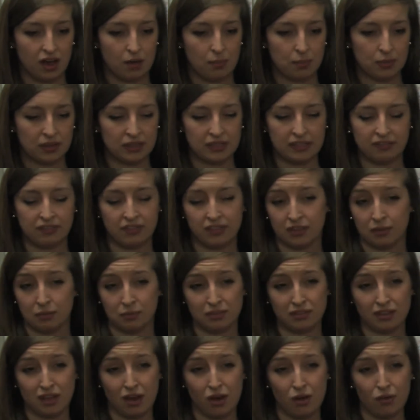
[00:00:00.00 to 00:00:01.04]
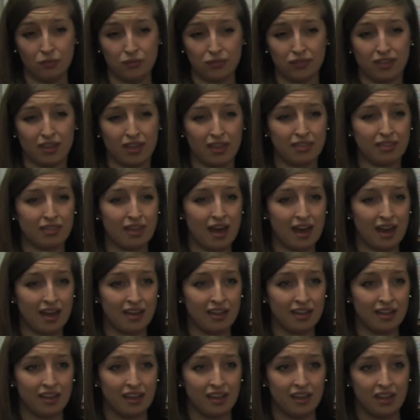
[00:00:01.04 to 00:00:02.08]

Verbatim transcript: believe in themselves and that